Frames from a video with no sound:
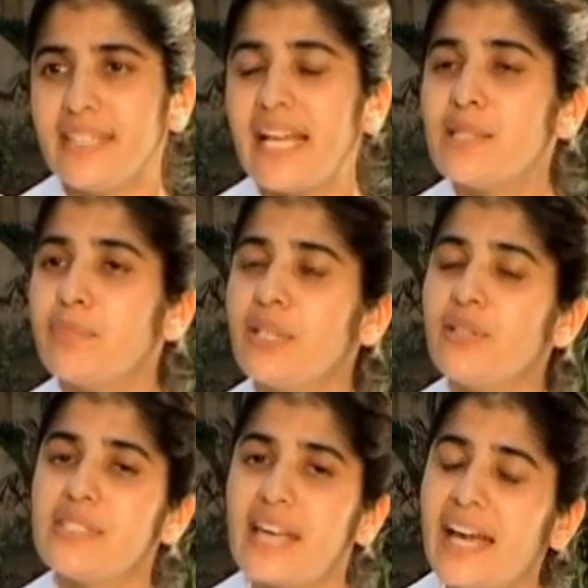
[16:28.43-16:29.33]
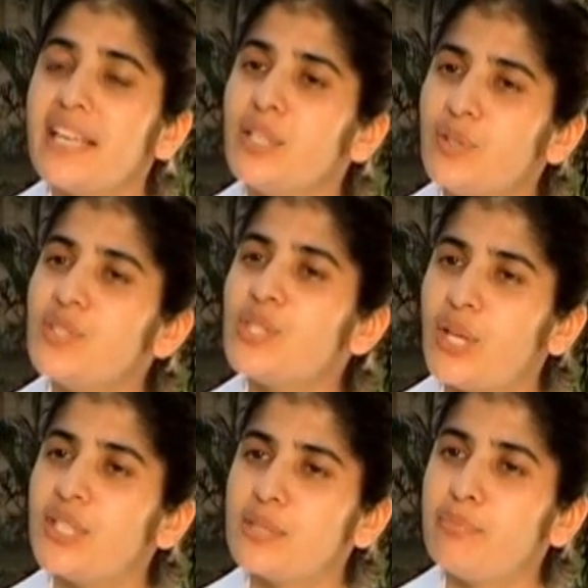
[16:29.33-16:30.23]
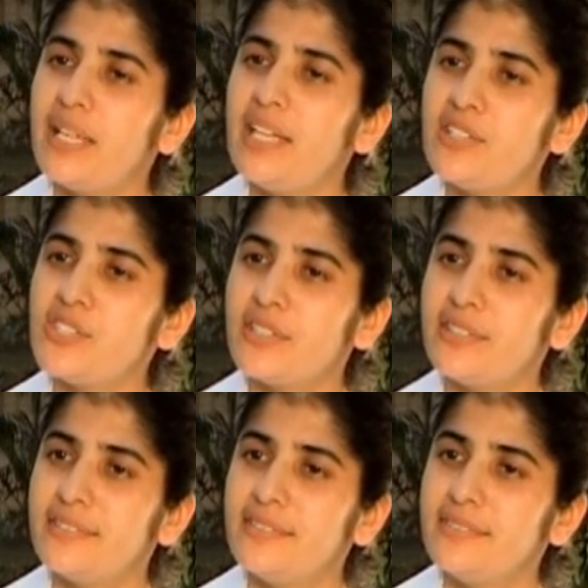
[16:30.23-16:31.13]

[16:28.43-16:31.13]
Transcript: That's because anger is not my nature.